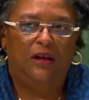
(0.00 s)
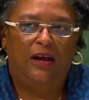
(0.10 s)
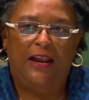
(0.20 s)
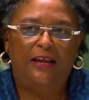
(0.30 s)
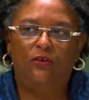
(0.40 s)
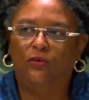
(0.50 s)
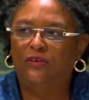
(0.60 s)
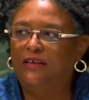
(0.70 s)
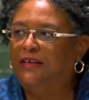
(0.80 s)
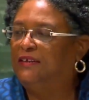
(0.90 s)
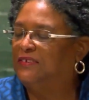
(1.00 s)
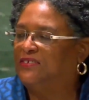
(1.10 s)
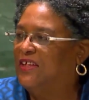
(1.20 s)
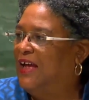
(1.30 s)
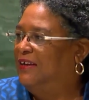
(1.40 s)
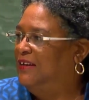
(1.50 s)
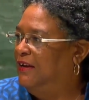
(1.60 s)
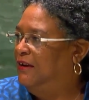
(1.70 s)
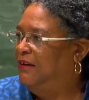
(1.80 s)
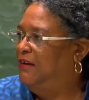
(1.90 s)
And I don't need to stand
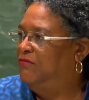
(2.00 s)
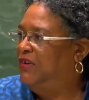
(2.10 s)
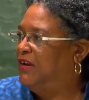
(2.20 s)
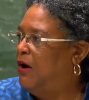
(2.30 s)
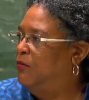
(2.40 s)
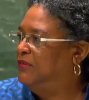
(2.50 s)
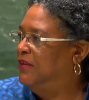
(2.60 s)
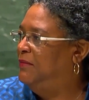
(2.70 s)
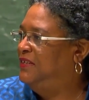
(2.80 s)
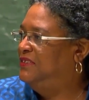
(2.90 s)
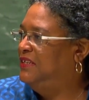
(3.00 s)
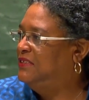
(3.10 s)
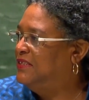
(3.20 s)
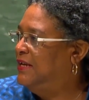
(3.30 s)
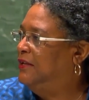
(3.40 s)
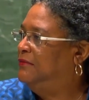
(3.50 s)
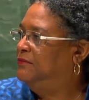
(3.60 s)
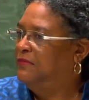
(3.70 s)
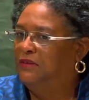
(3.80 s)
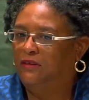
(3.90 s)
here and recount them in detail,
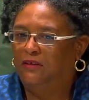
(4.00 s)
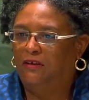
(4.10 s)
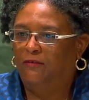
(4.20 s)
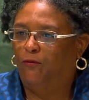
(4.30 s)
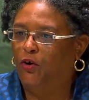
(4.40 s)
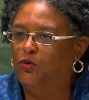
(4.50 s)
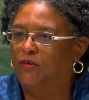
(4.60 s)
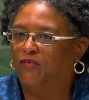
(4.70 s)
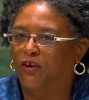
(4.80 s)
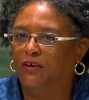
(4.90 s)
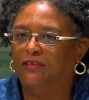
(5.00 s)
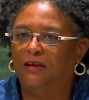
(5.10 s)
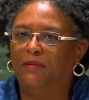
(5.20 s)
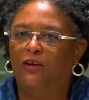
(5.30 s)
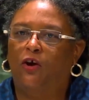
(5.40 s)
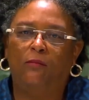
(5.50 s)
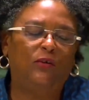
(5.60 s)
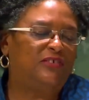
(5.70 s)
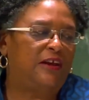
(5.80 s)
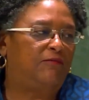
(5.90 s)
for you have heard them in
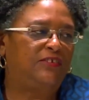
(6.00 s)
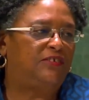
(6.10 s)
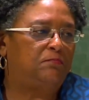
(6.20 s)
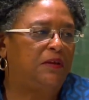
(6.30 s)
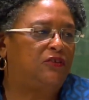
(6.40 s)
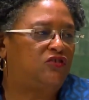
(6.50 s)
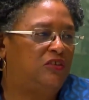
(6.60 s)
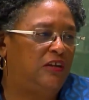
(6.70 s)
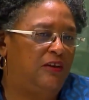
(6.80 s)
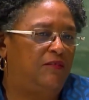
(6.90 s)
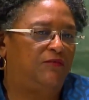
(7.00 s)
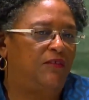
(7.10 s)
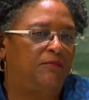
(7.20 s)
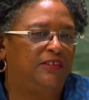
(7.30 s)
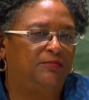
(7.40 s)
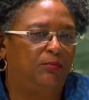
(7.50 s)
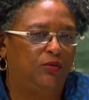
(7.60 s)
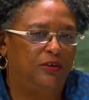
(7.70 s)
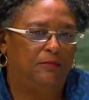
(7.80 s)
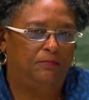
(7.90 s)
almost every speech delivered from this podium.